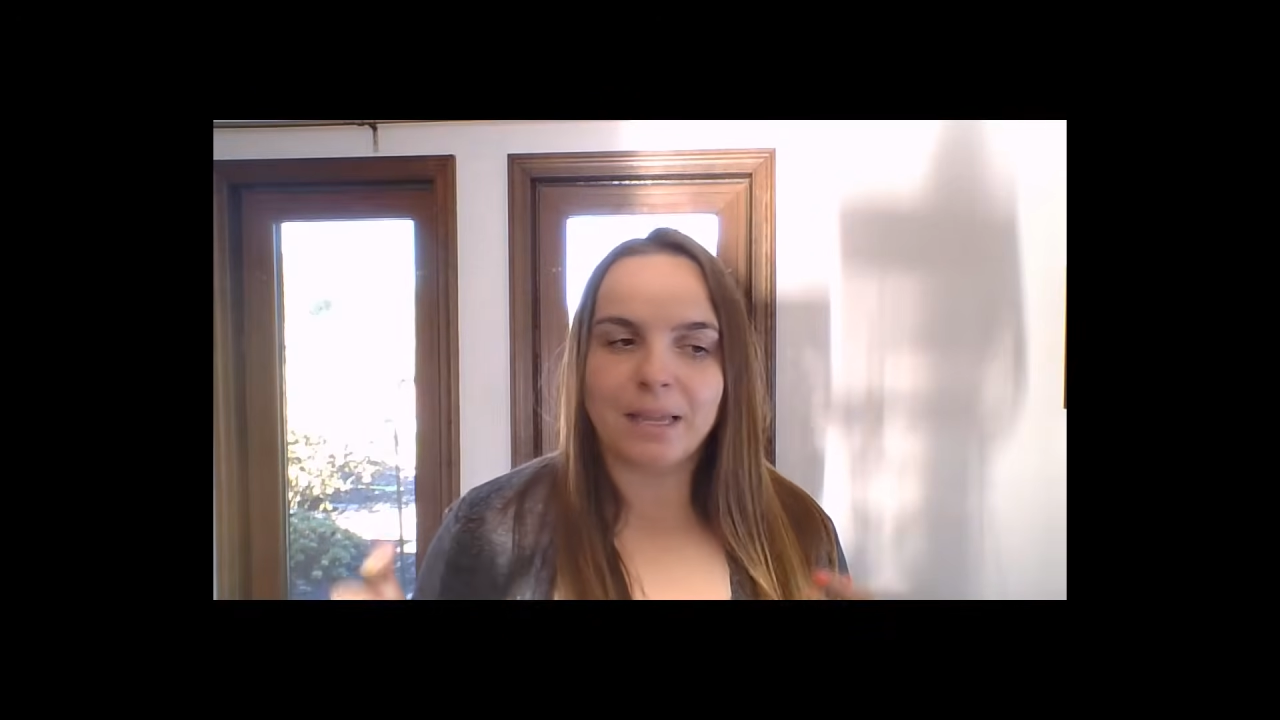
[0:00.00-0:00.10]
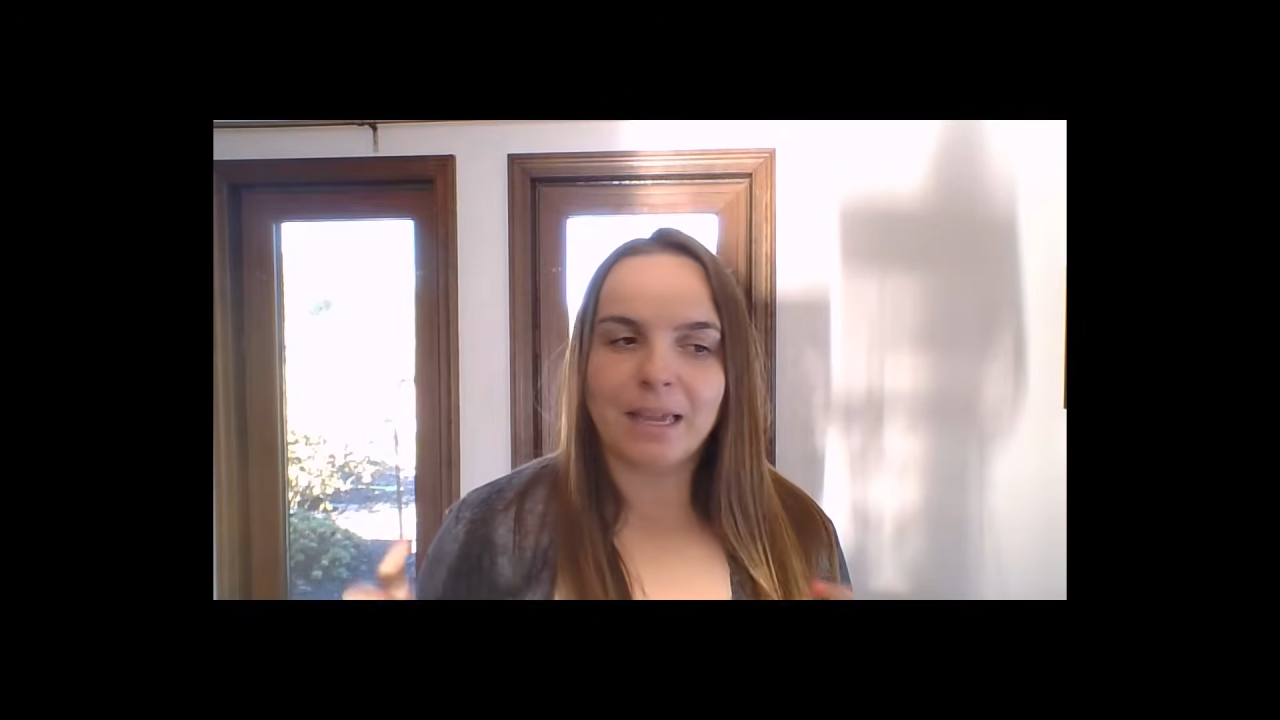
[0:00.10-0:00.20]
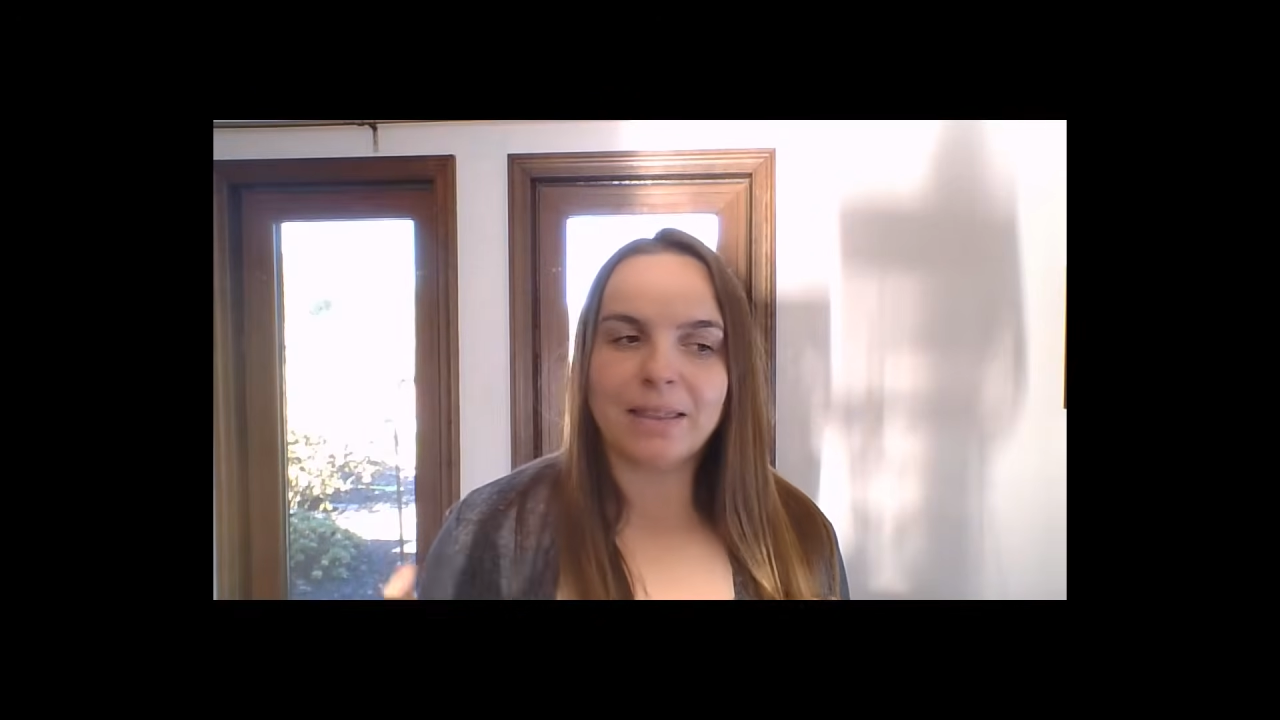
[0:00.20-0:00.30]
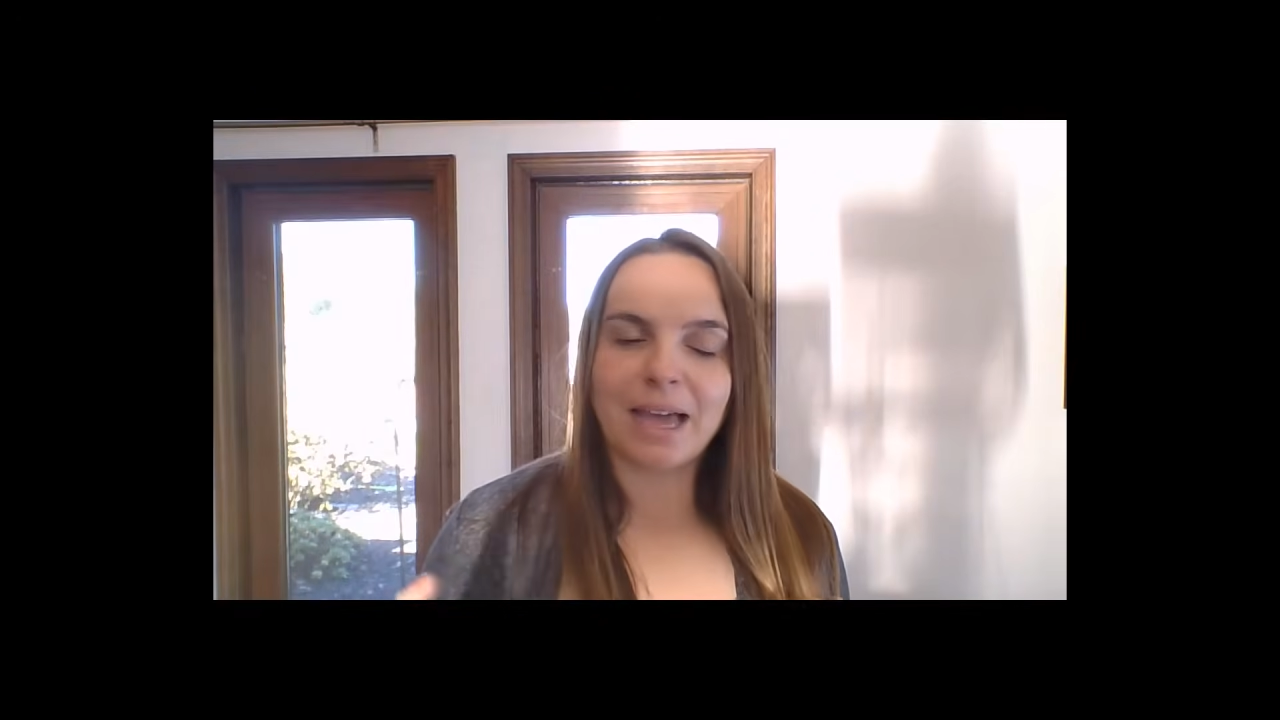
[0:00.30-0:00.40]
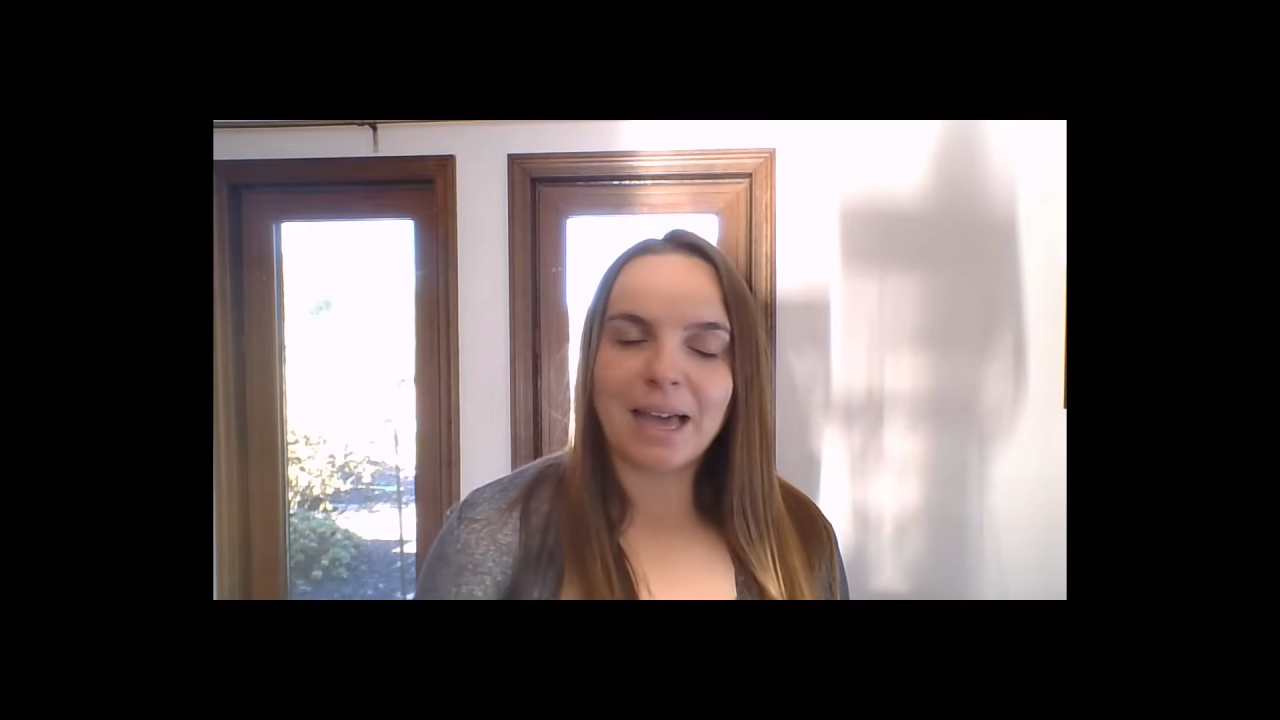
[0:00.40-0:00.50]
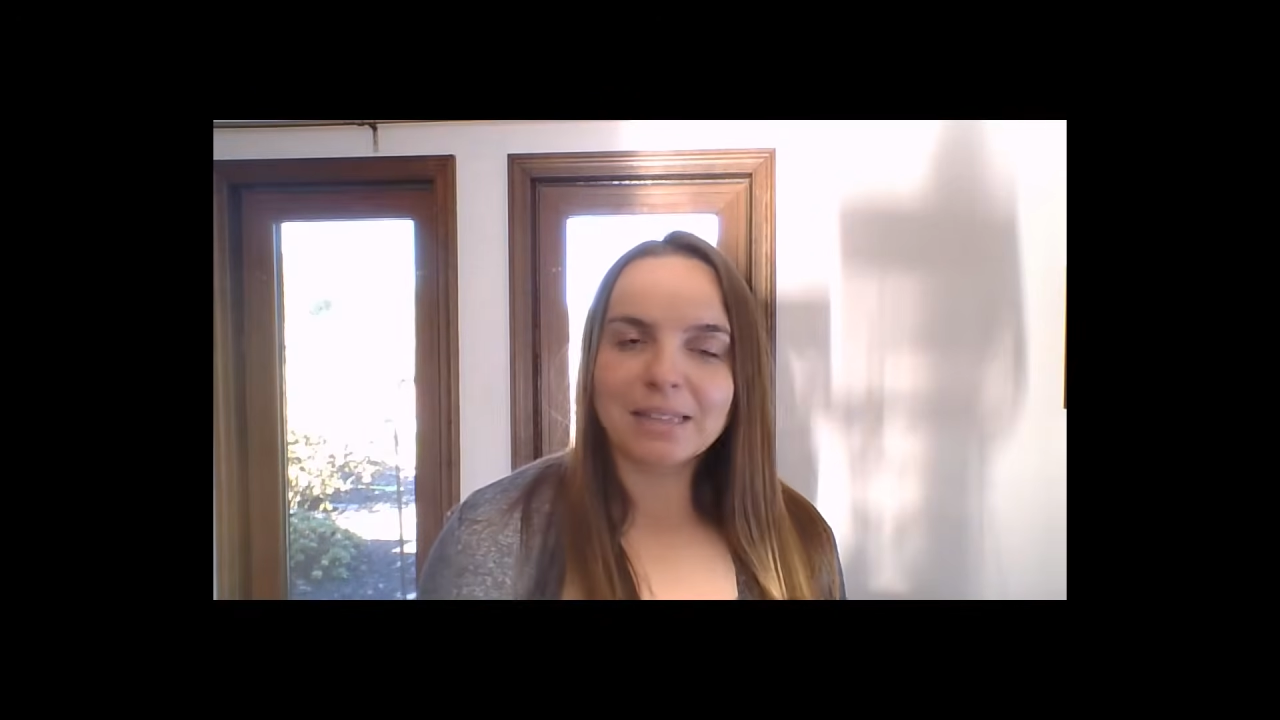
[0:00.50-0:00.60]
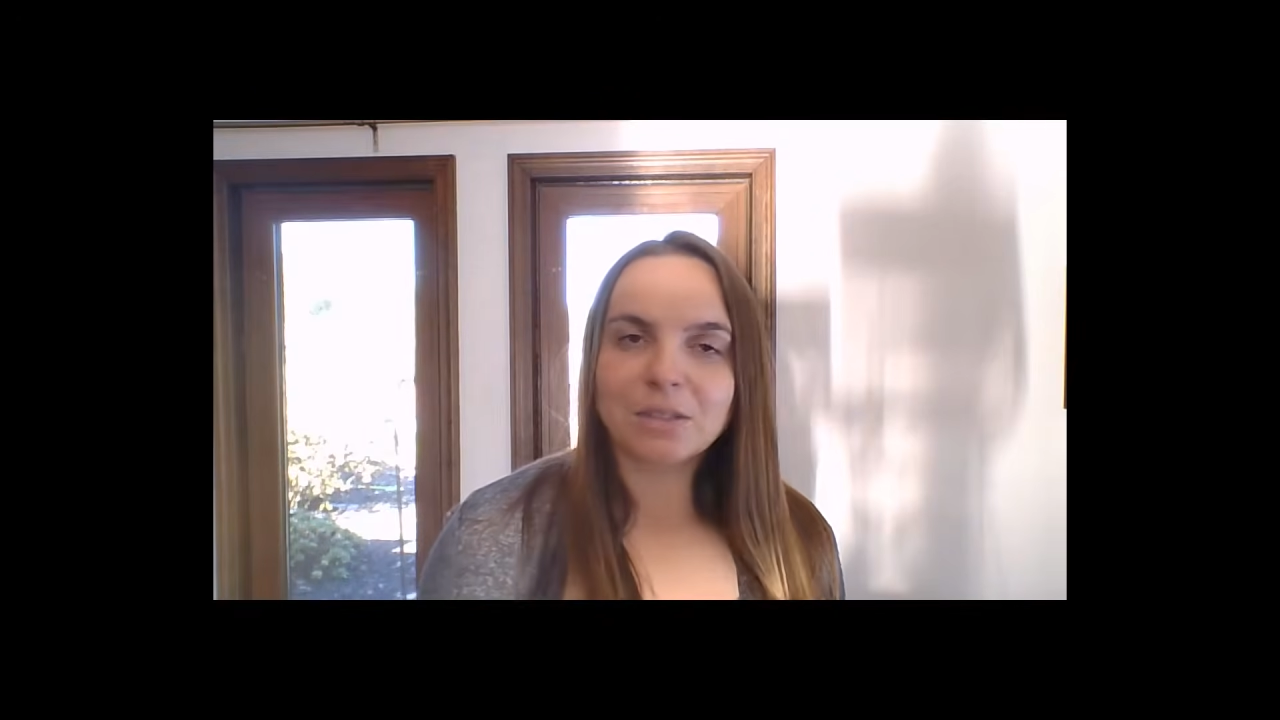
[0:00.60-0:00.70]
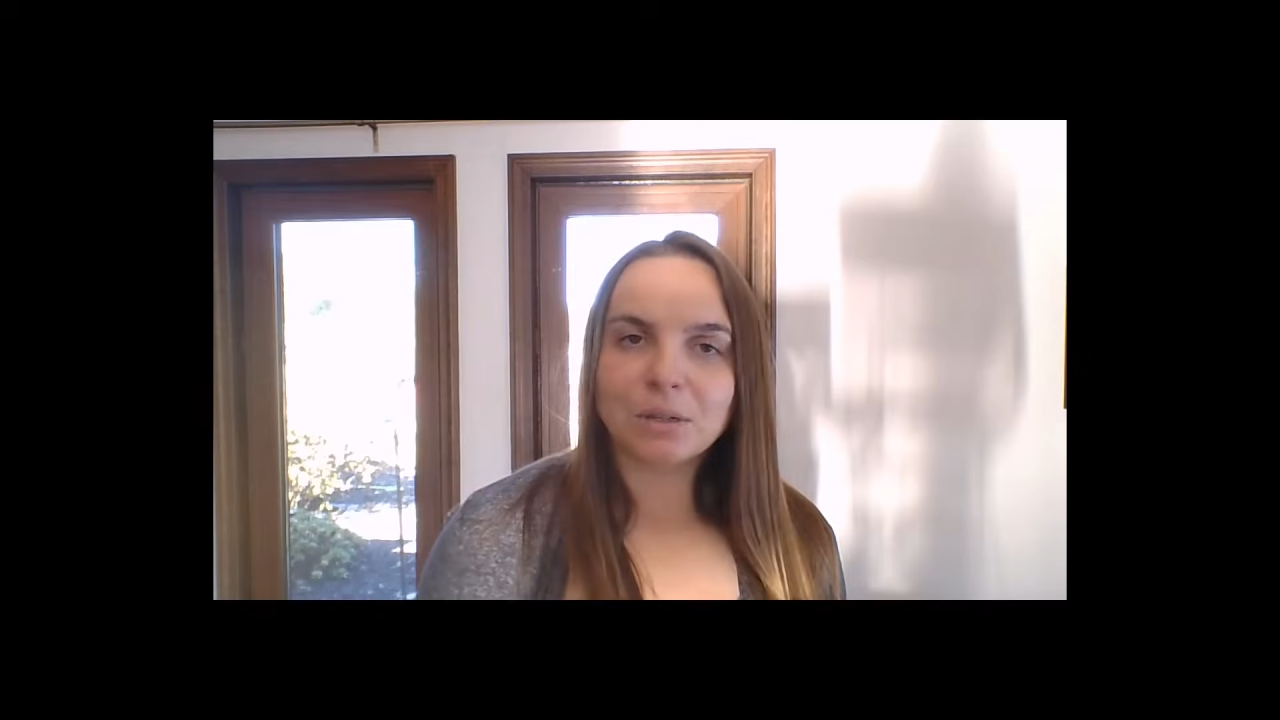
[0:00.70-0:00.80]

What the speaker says: And the S